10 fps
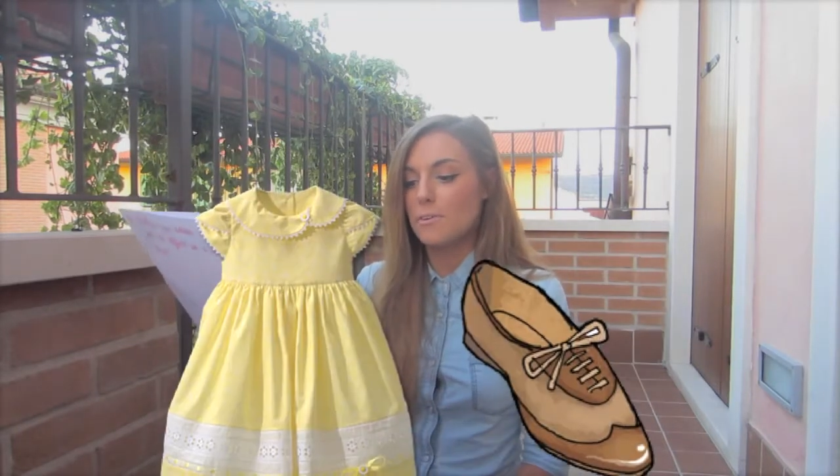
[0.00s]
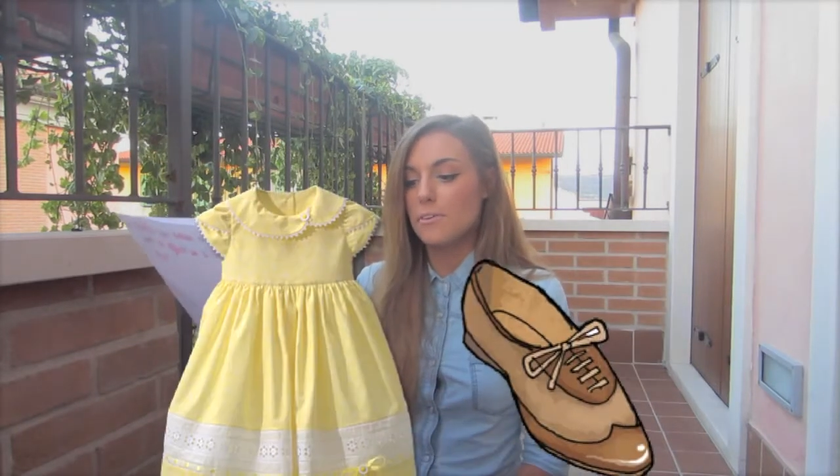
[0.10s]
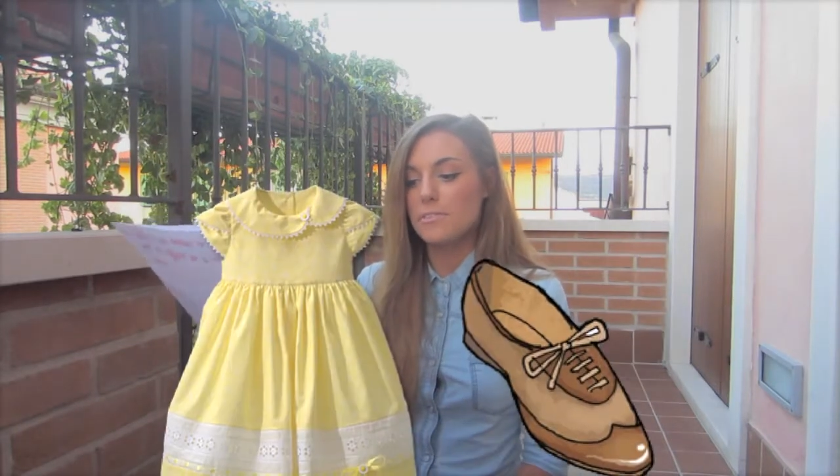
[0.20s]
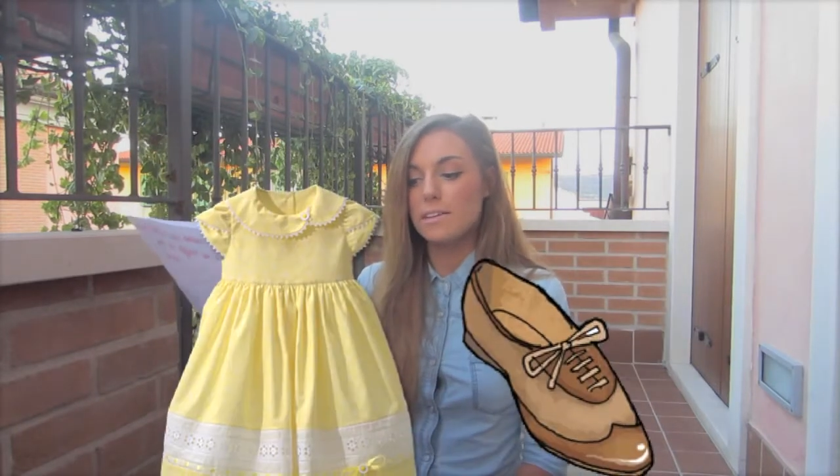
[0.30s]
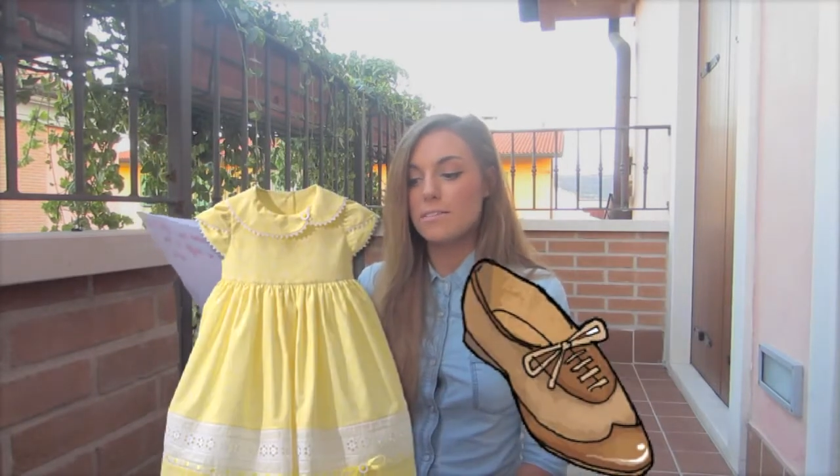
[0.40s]

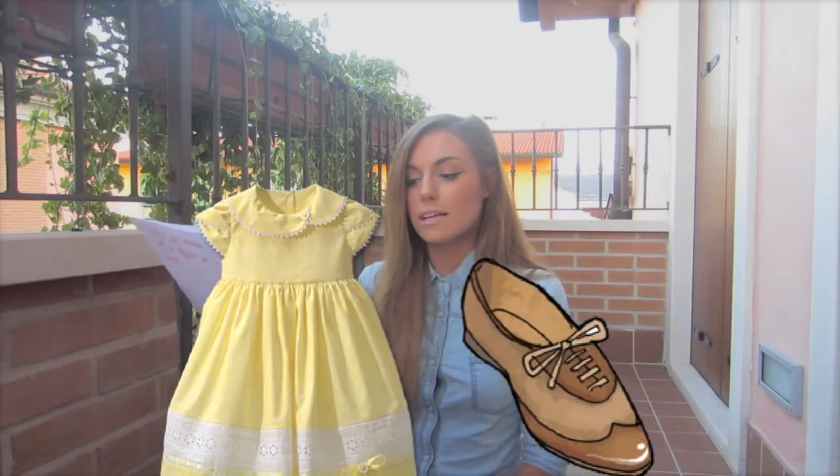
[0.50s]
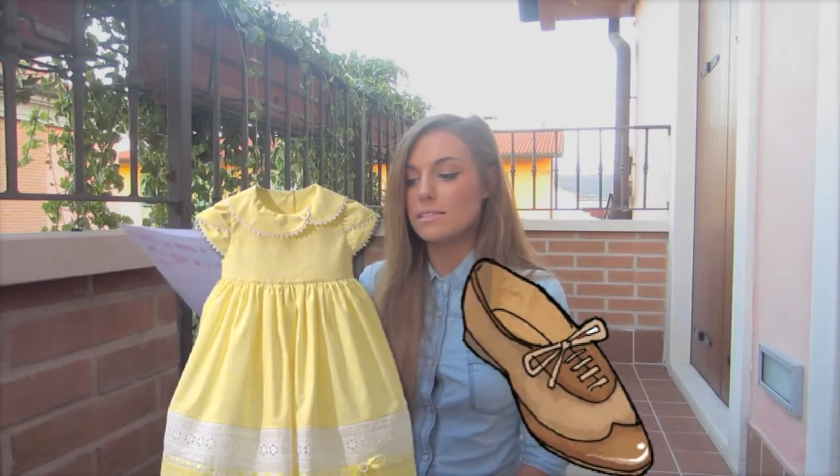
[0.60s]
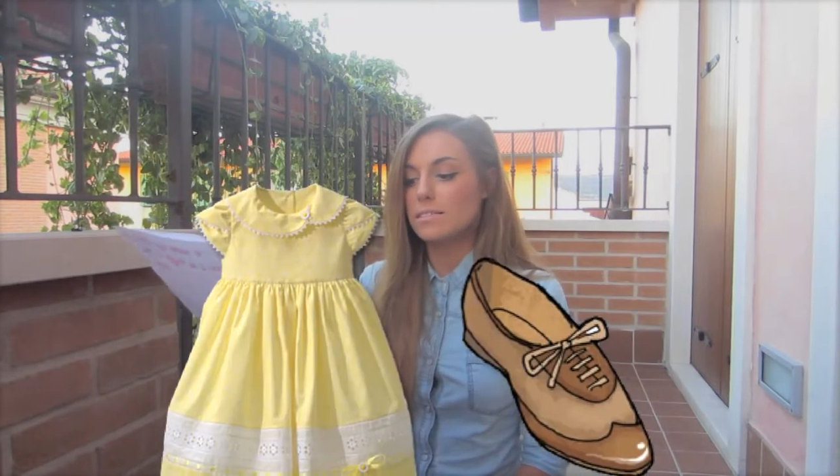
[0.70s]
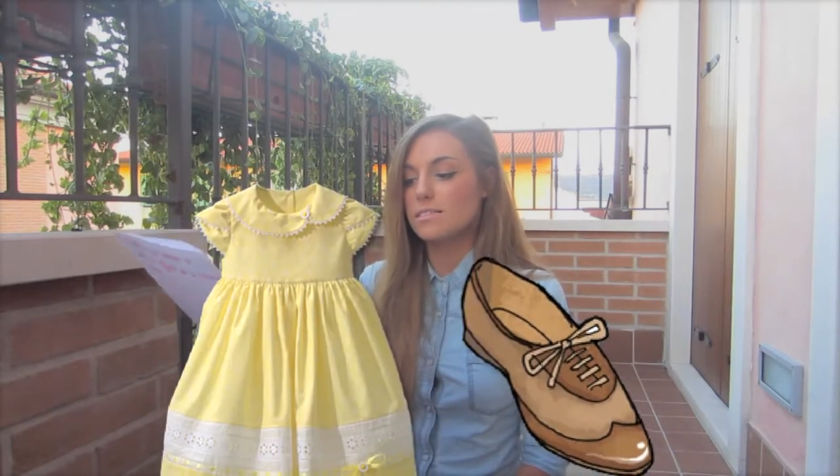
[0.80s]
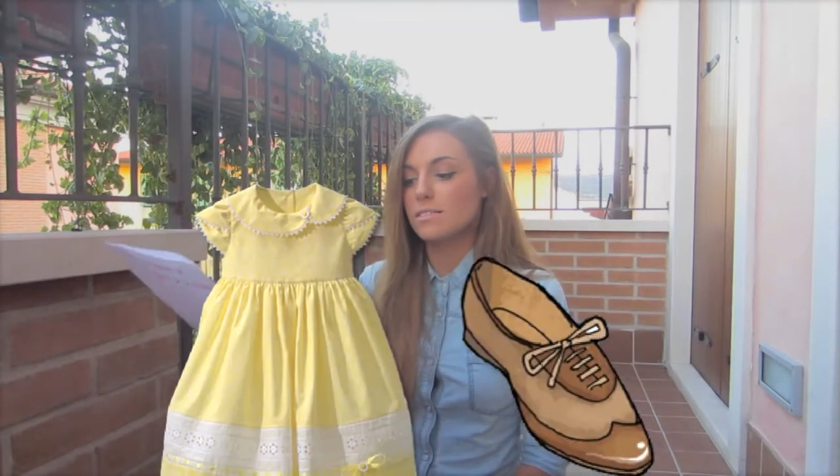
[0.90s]
50
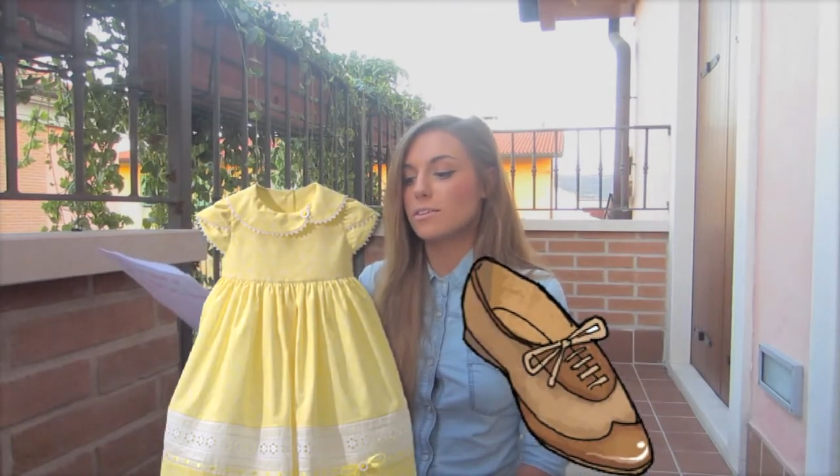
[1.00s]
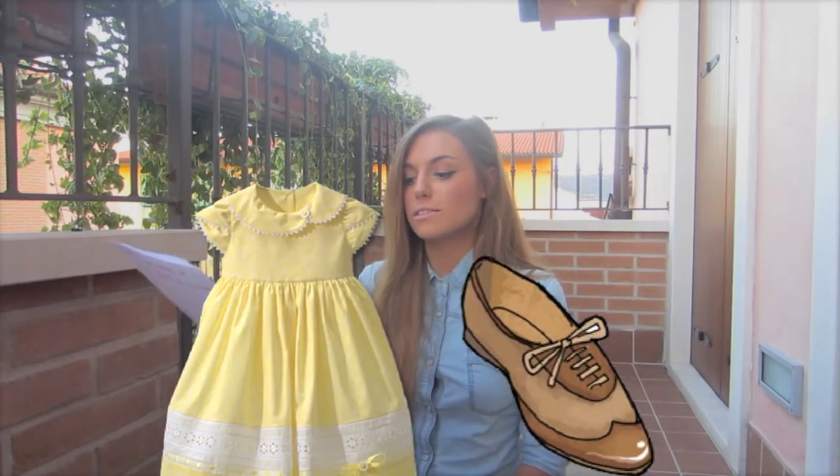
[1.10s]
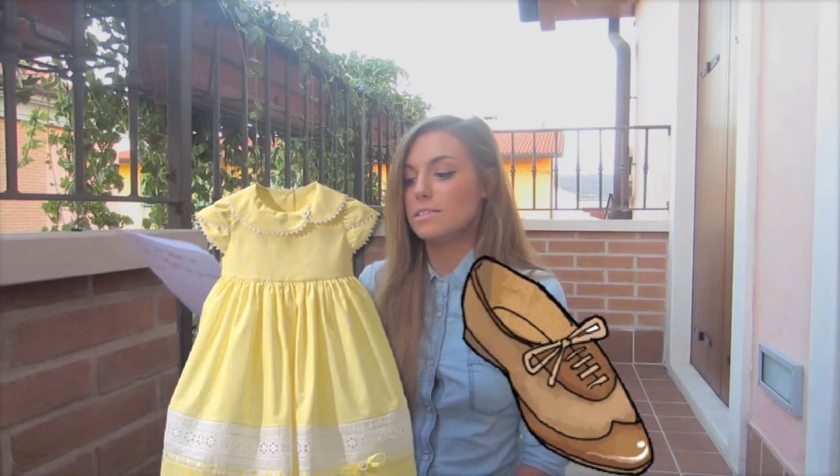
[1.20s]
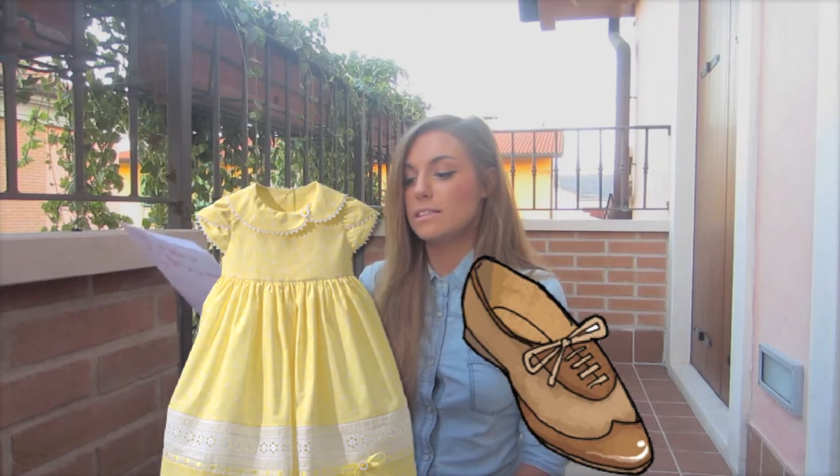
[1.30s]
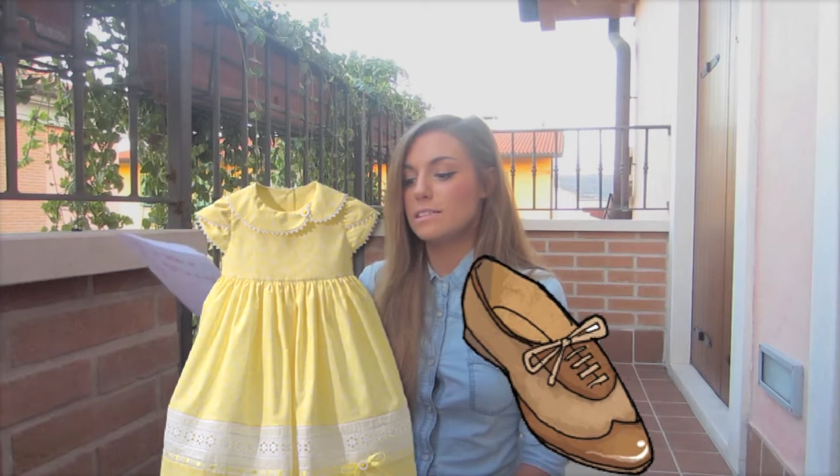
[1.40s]
dresses or
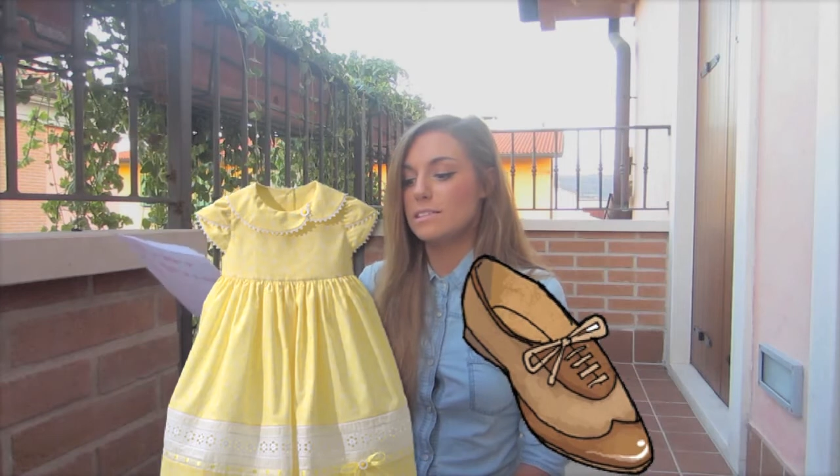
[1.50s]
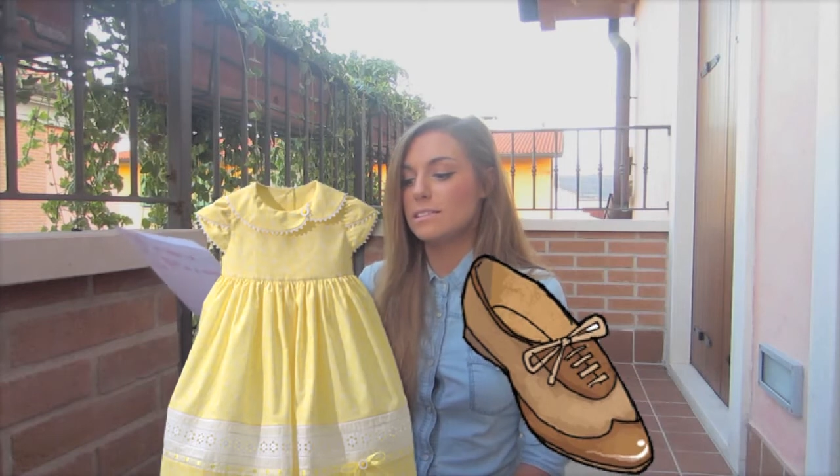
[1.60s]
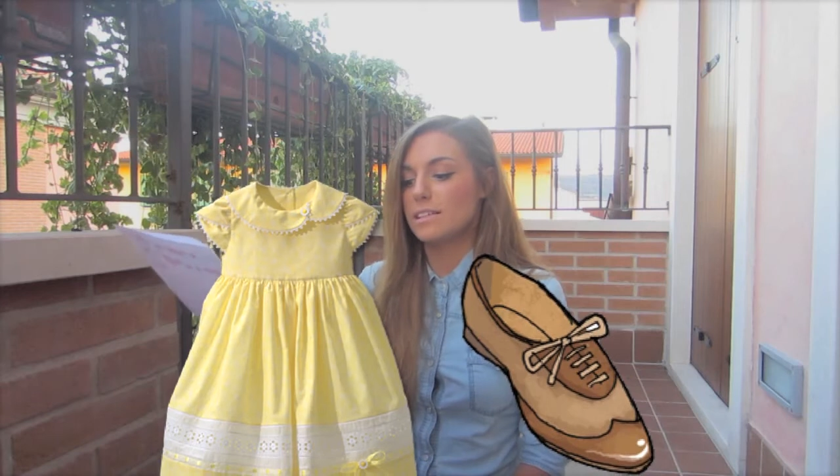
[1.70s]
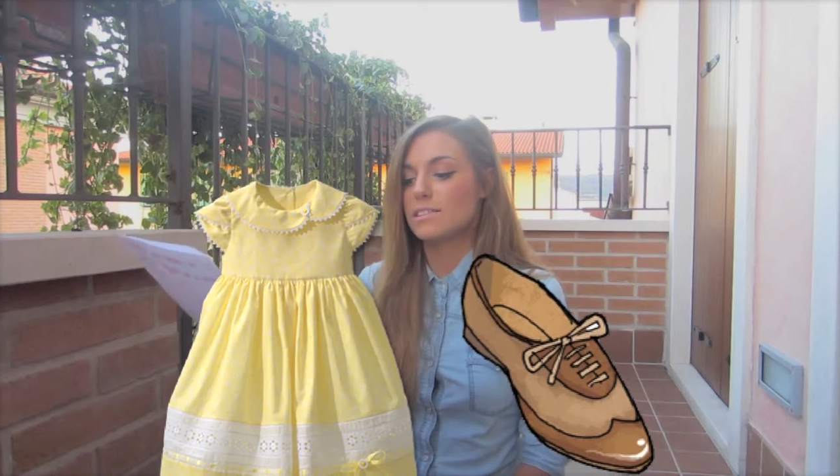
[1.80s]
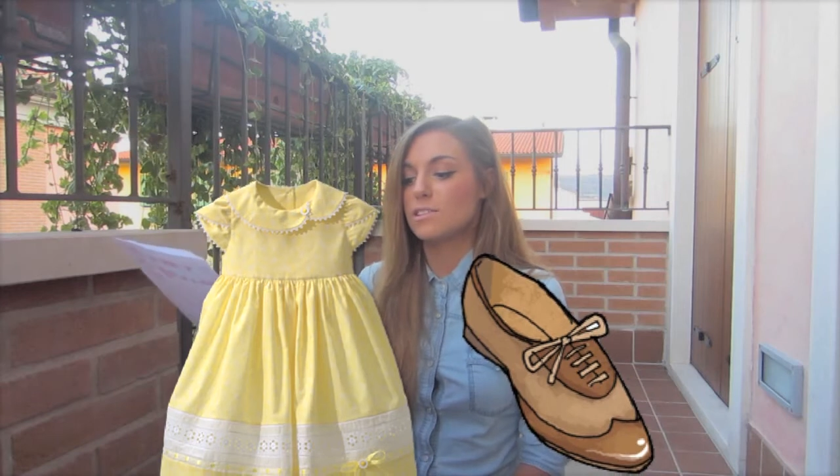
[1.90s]

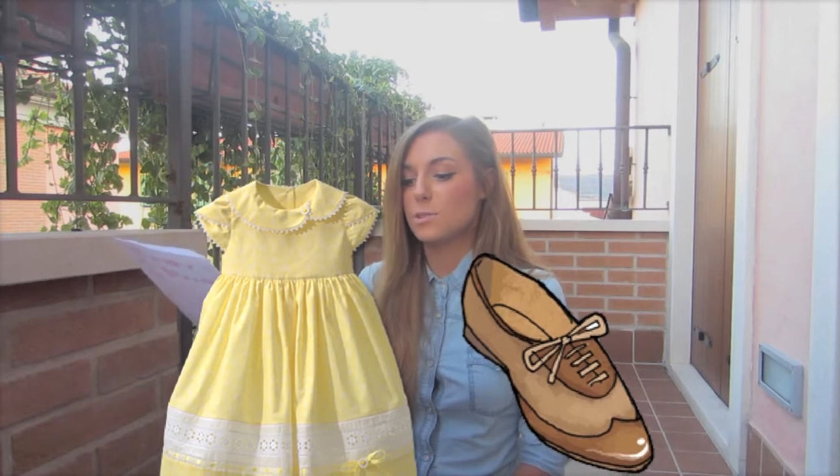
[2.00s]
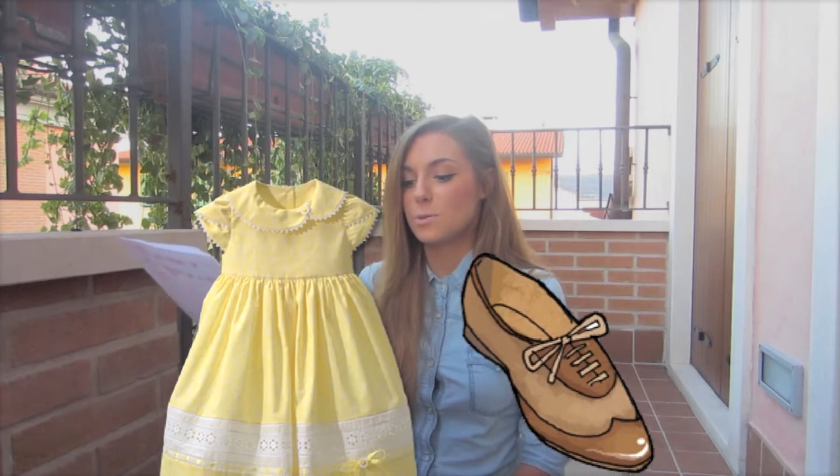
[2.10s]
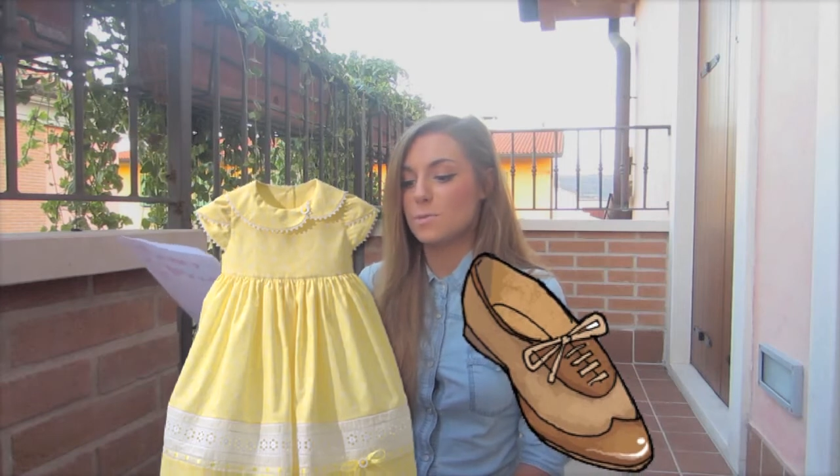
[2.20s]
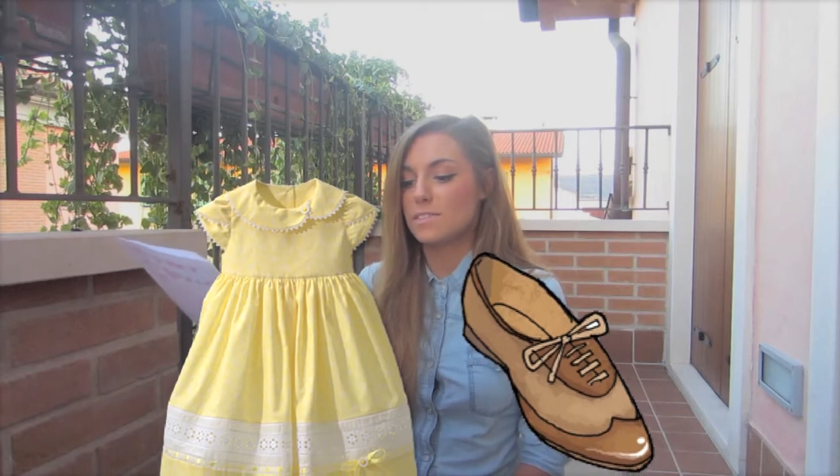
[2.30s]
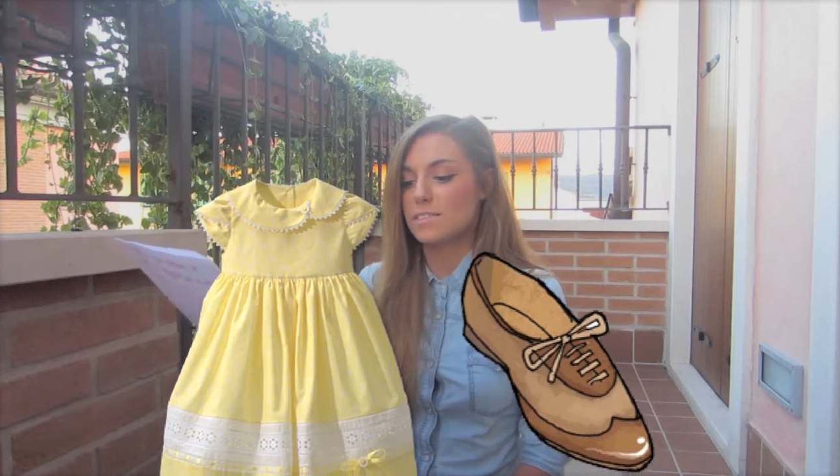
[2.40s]
36 shoes?